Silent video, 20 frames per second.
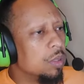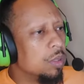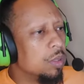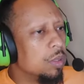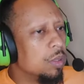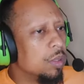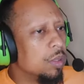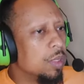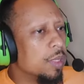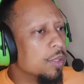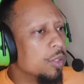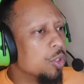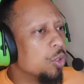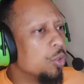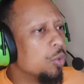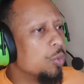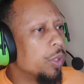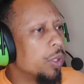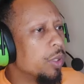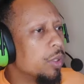That's
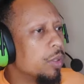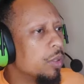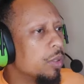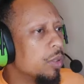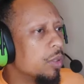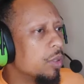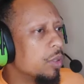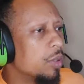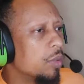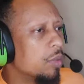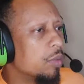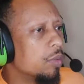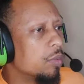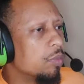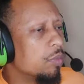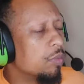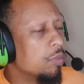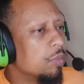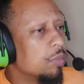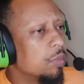2 wins
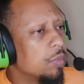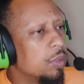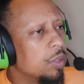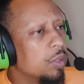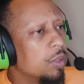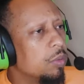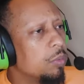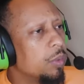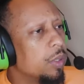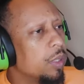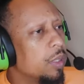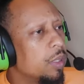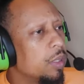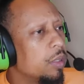in the week.